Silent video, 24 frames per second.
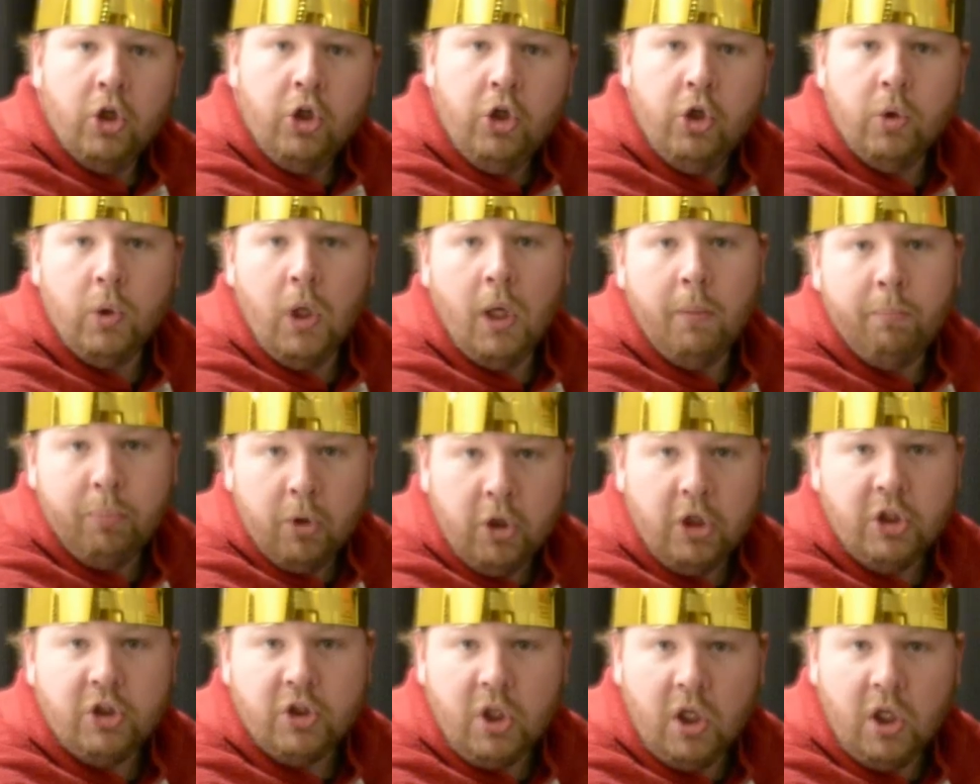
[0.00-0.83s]
You're
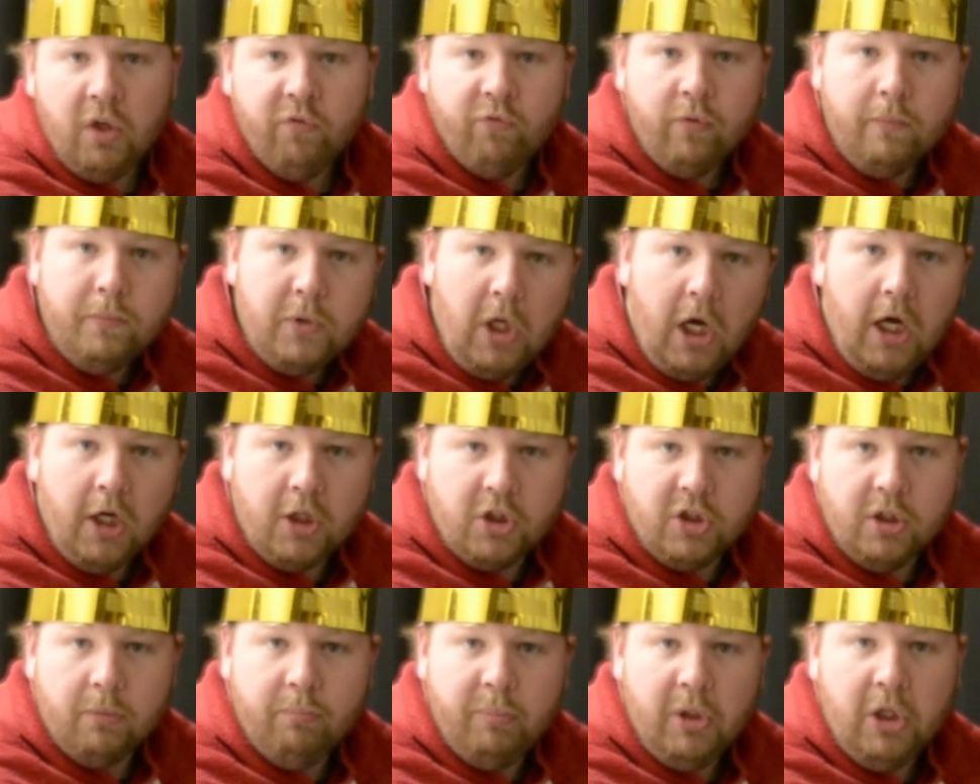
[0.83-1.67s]
pretty safe from
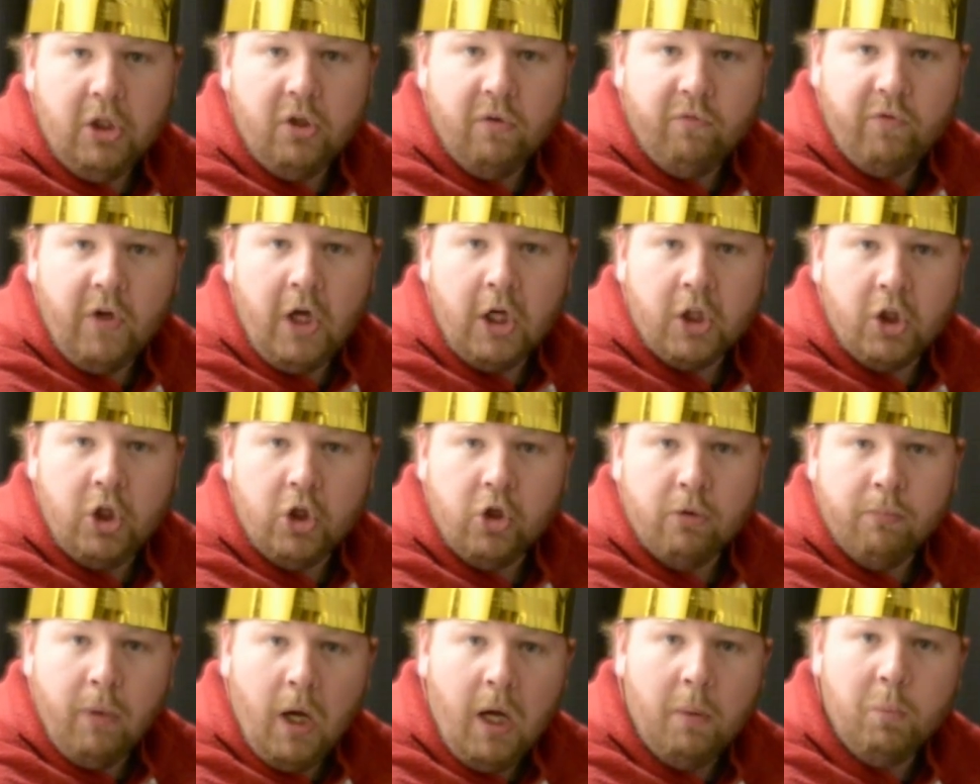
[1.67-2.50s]
doxing, being the fact that
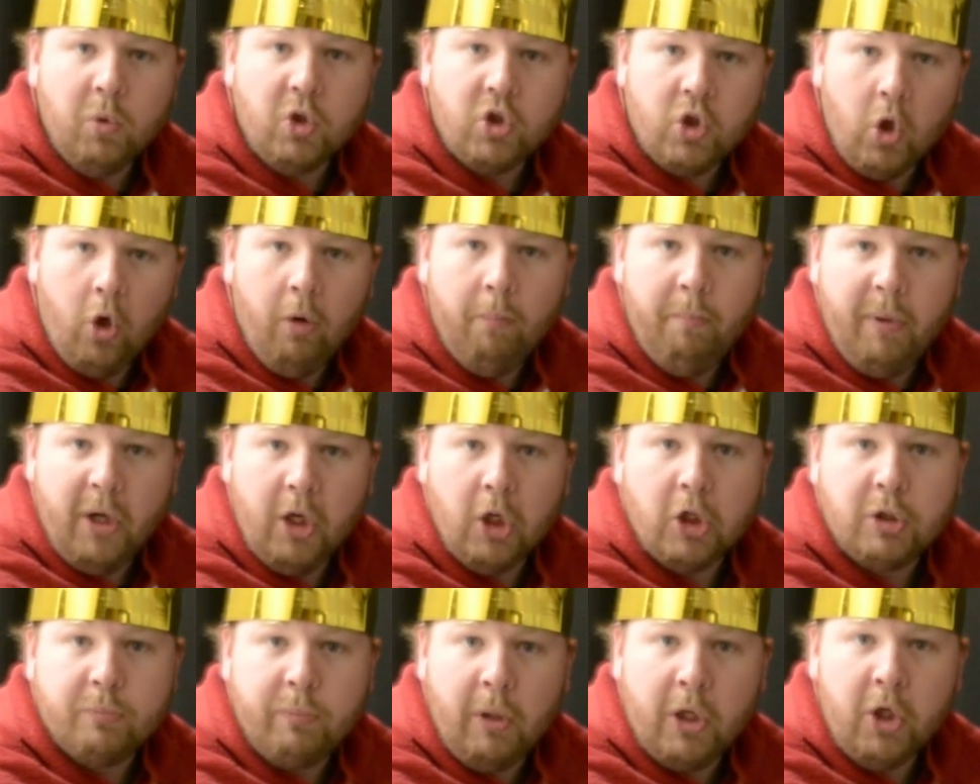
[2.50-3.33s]
your mom was so
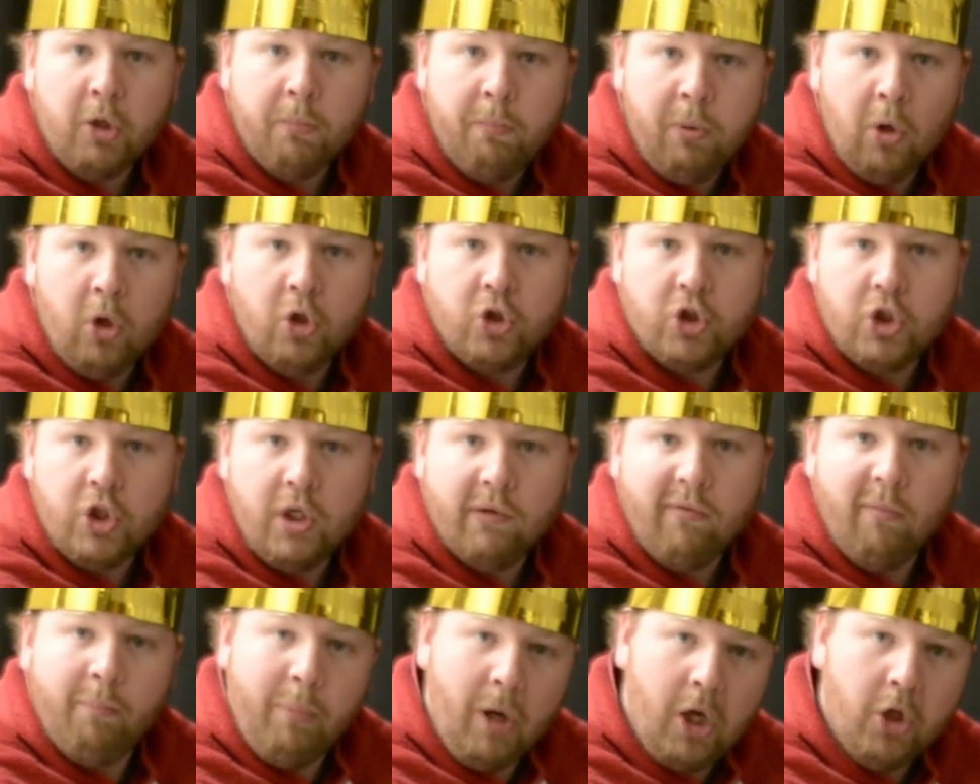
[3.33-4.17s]
embarrassed by your birth she
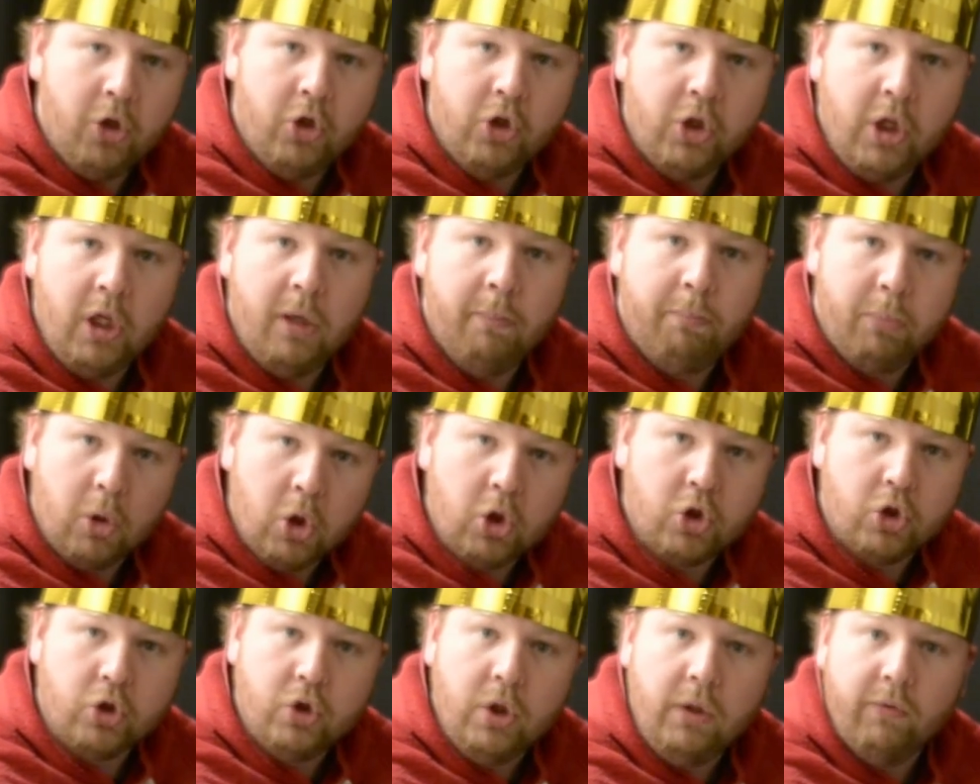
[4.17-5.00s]
never bothered to get a birth
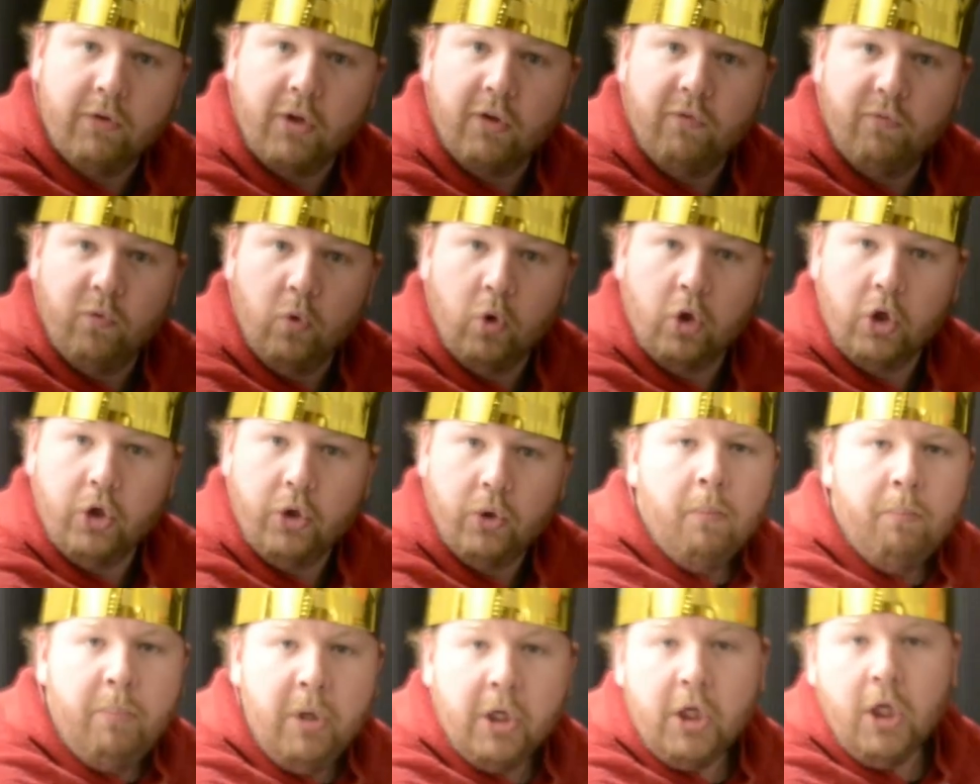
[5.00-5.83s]
certificate for you.
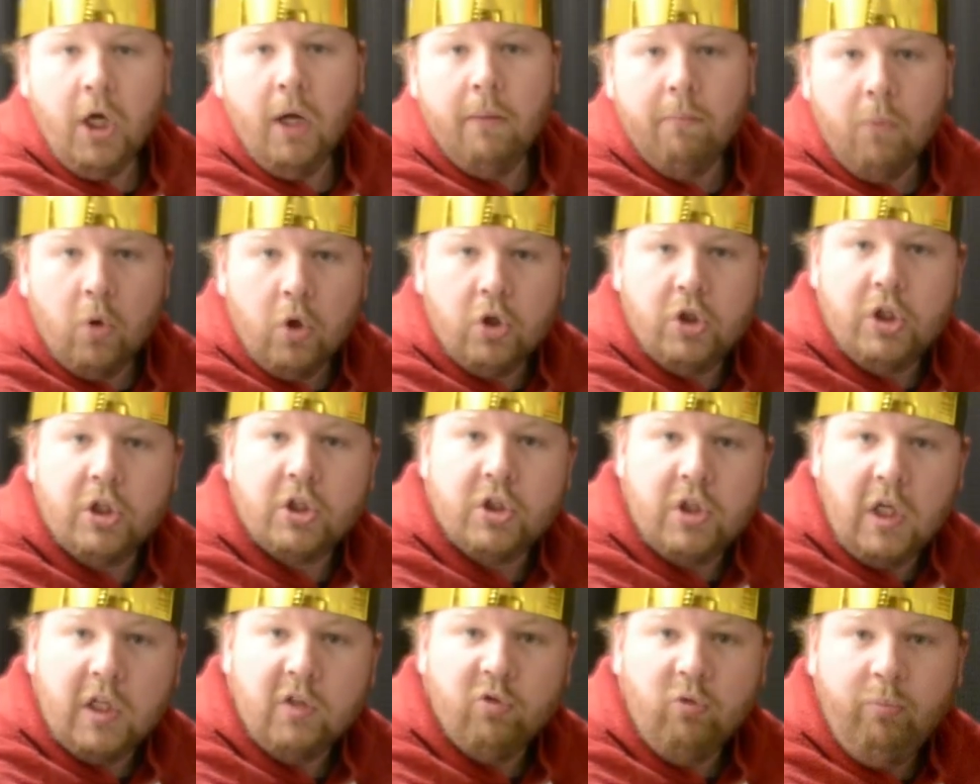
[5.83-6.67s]
Picking on more
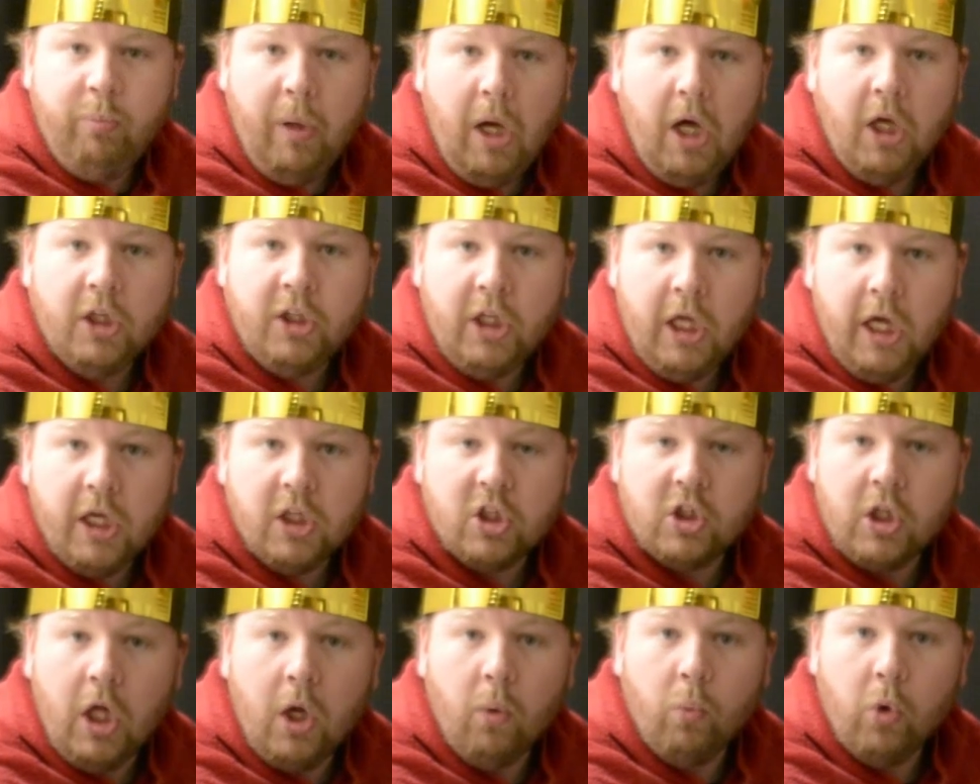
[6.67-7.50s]
successful podcasts
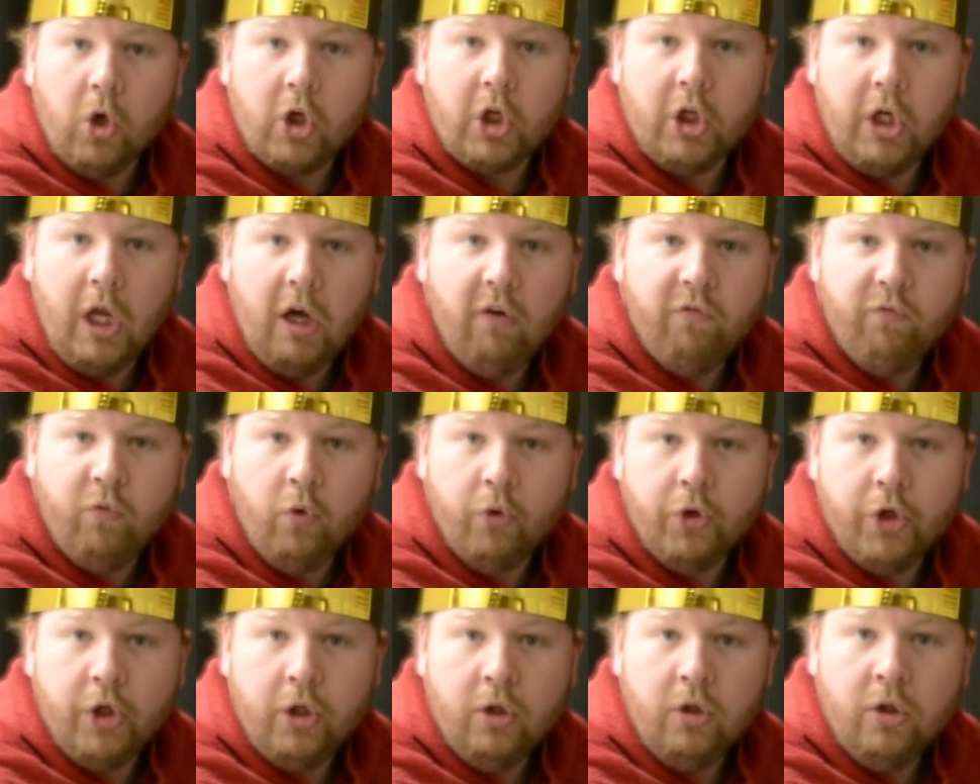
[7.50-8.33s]
not working out for
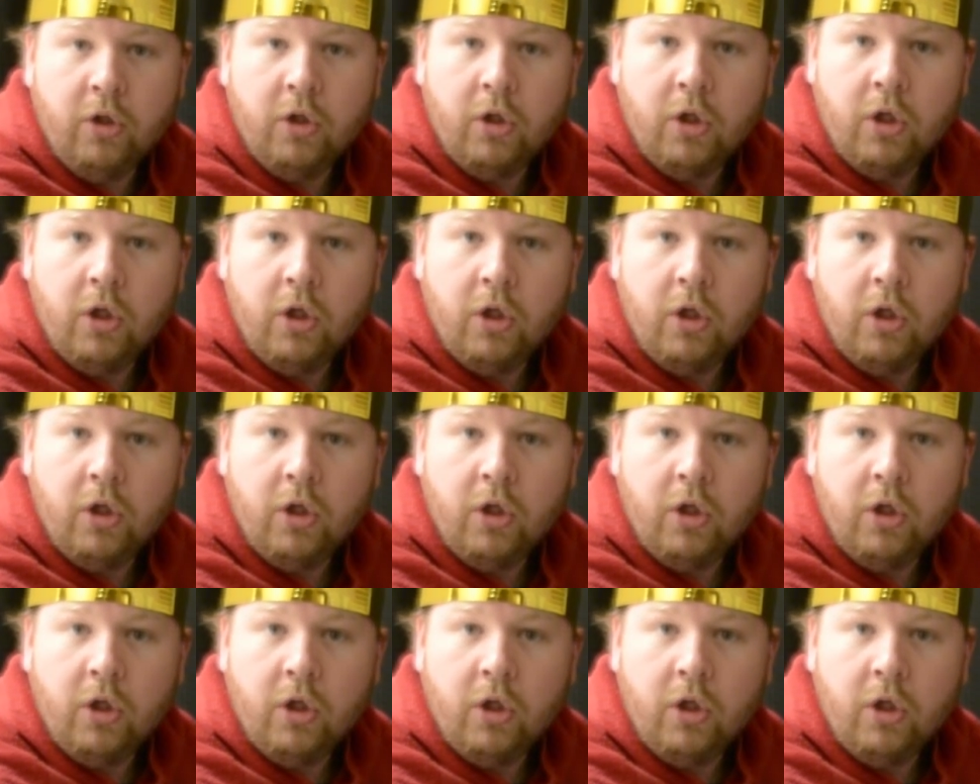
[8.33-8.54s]
you?